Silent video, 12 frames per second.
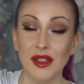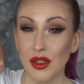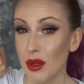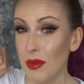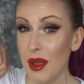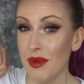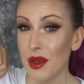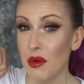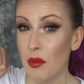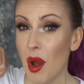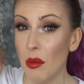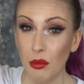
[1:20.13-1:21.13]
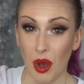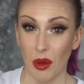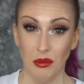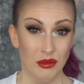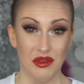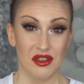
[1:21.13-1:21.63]
So maybe they were
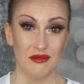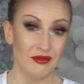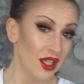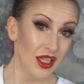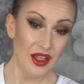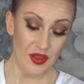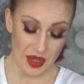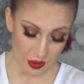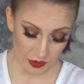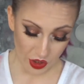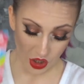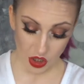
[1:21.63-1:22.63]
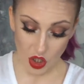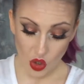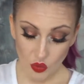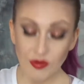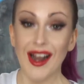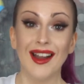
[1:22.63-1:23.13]
pom-poms. There we go.
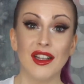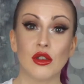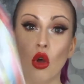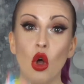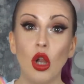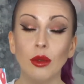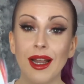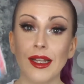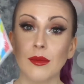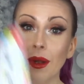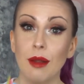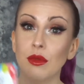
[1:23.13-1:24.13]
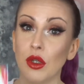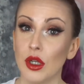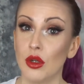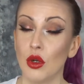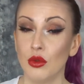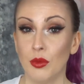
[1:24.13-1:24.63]
Right, as always, when I'm doing
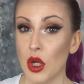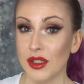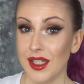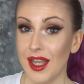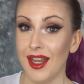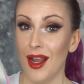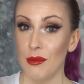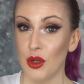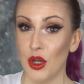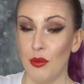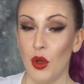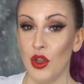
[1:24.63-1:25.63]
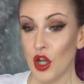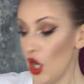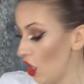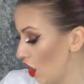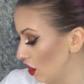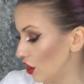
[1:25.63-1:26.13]
an unboxing, I'm going to put the
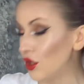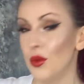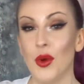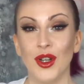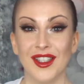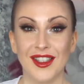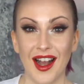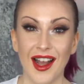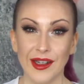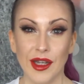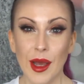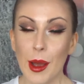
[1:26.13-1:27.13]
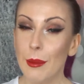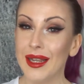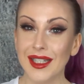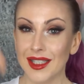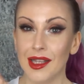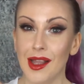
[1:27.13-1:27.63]
card to one side
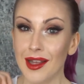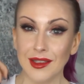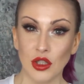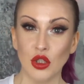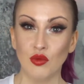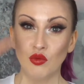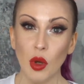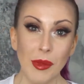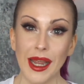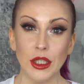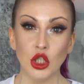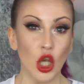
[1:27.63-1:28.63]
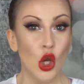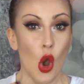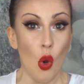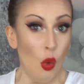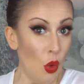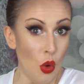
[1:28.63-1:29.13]
because I like to just rummage and
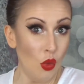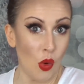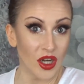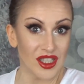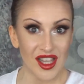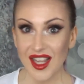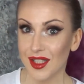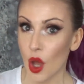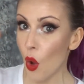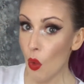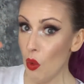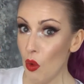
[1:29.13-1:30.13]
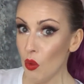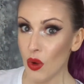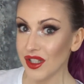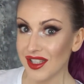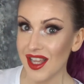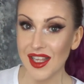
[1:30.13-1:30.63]
go, ooh, what's this? Ooh,
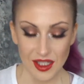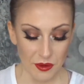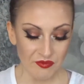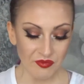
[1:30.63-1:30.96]
what's this?